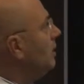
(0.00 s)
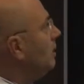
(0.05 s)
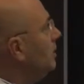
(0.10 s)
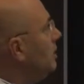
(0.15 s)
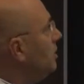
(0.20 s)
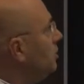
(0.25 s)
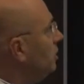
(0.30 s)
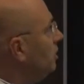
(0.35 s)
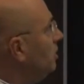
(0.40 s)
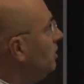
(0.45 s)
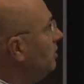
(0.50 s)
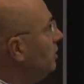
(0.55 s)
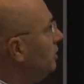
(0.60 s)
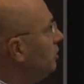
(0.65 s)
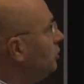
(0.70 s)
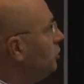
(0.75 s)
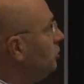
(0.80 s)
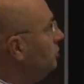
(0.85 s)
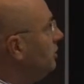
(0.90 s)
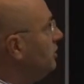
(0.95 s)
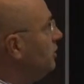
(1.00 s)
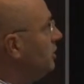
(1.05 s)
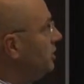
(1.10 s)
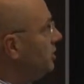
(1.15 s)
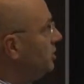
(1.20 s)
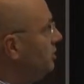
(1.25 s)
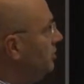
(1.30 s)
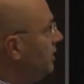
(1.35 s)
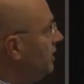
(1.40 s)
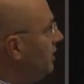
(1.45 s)
These are the sewage
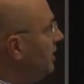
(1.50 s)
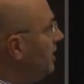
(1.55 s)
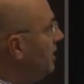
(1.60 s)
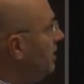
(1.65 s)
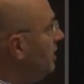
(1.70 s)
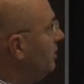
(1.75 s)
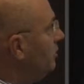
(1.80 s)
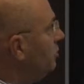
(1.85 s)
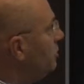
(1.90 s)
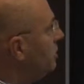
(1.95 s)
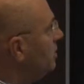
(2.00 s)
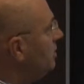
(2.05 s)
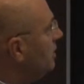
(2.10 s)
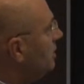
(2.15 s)
system in The Hague, and you see